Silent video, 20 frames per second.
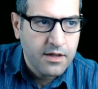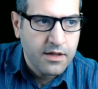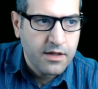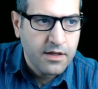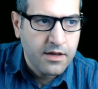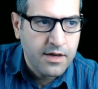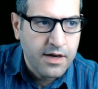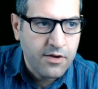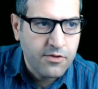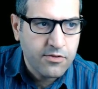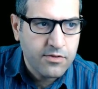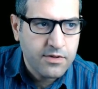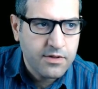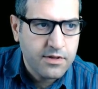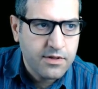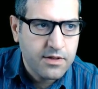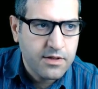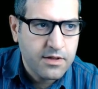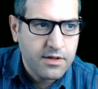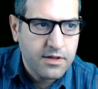route
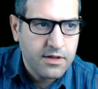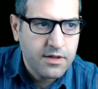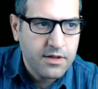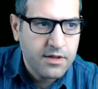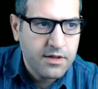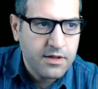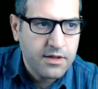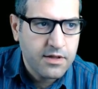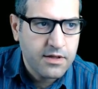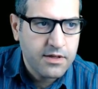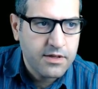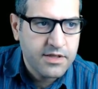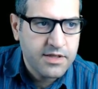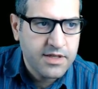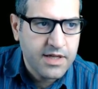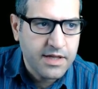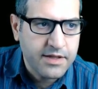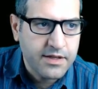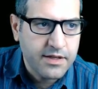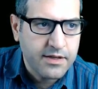
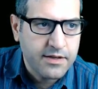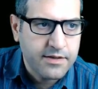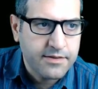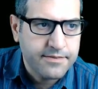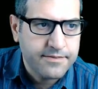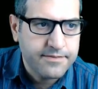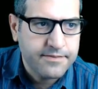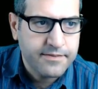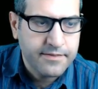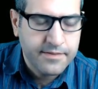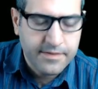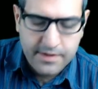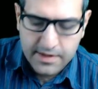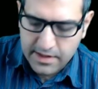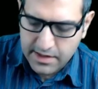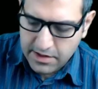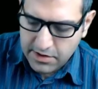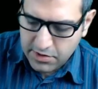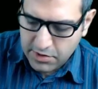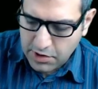static.
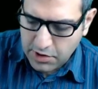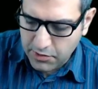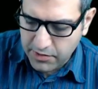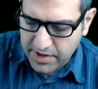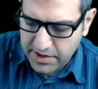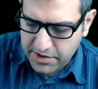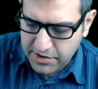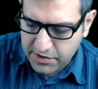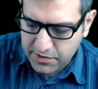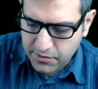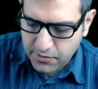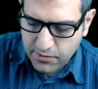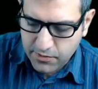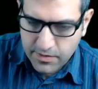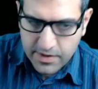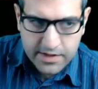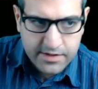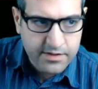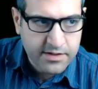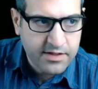To reach
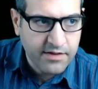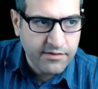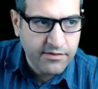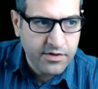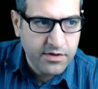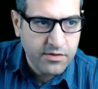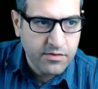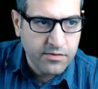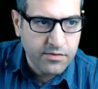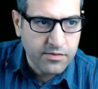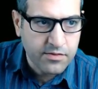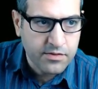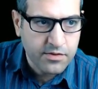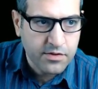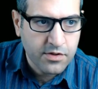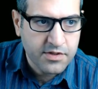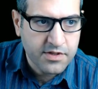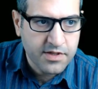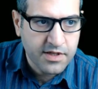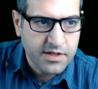
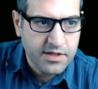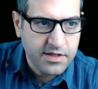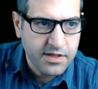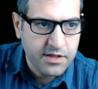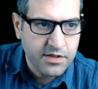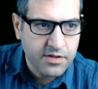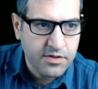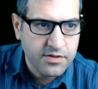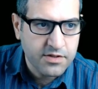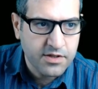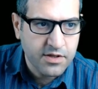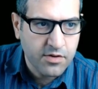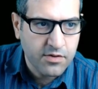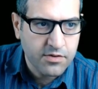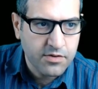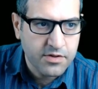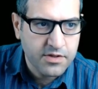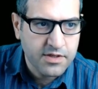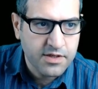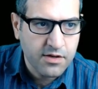
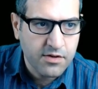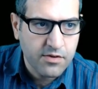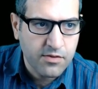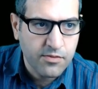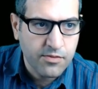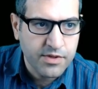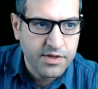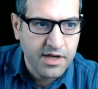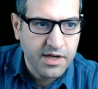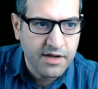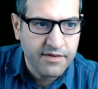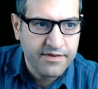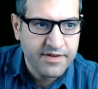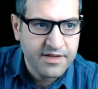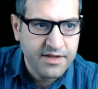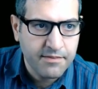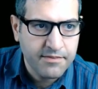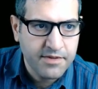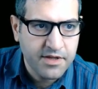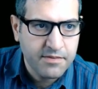172.16.0.0, which have the
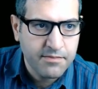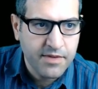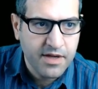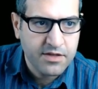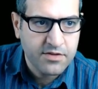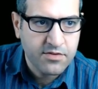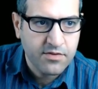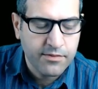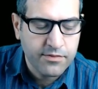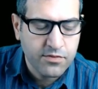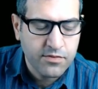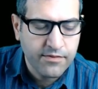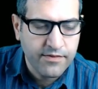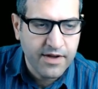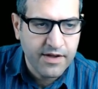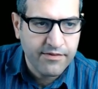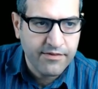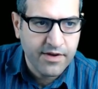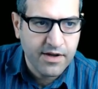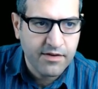subnet mask of
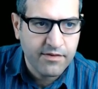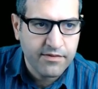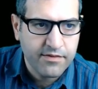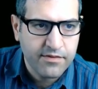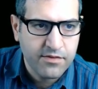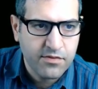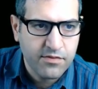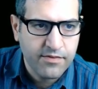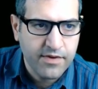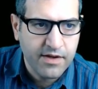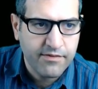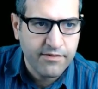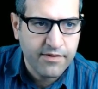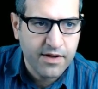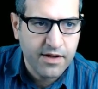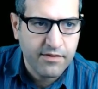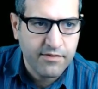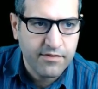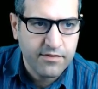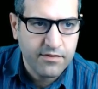
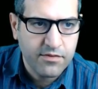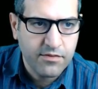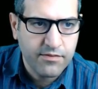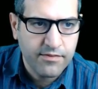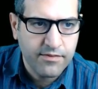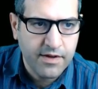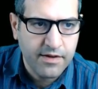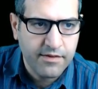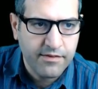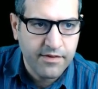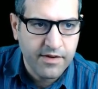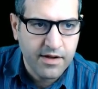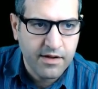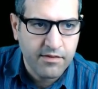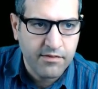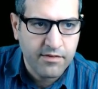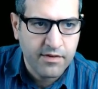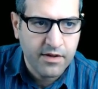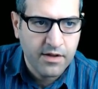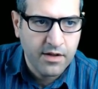
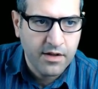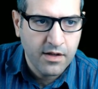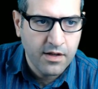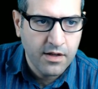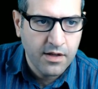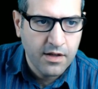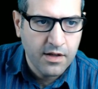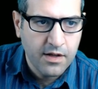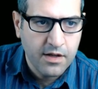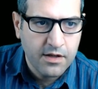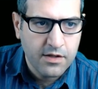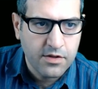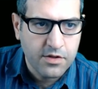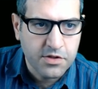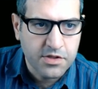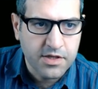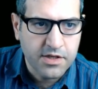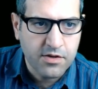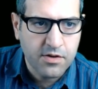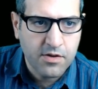
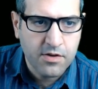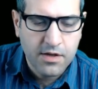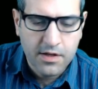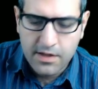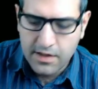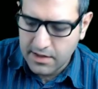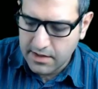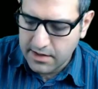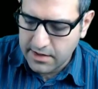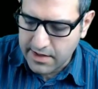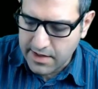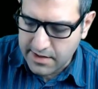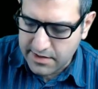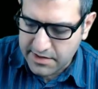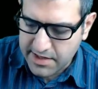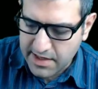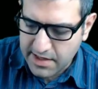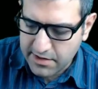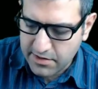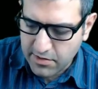255.255.255.0, then
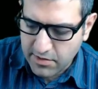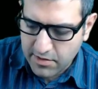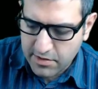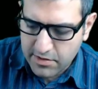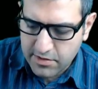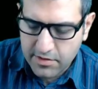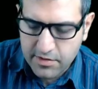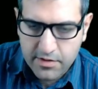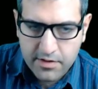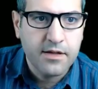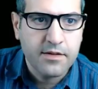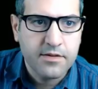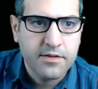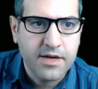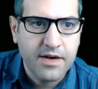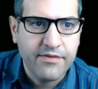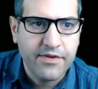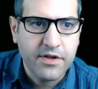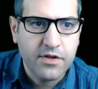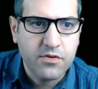send all your
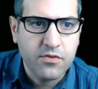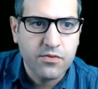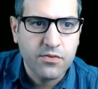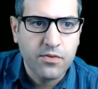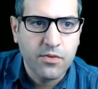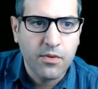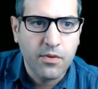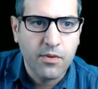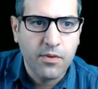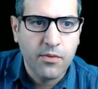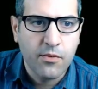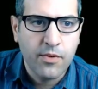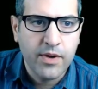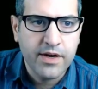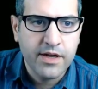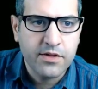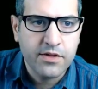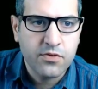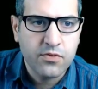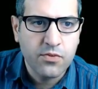traffic to
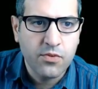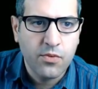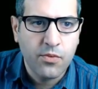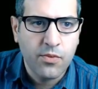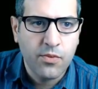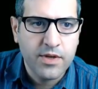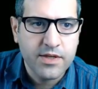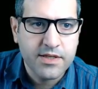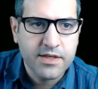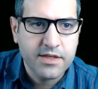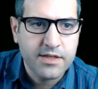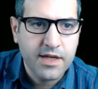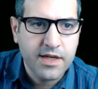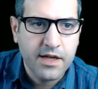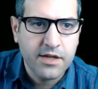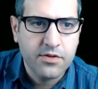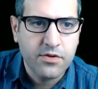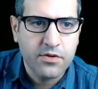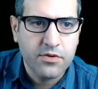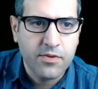
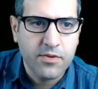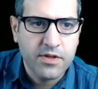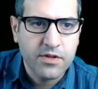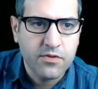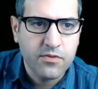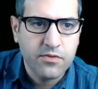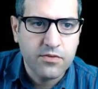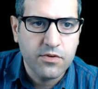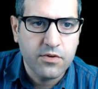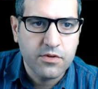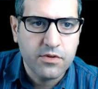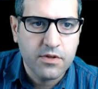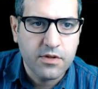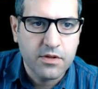192.168.12.2.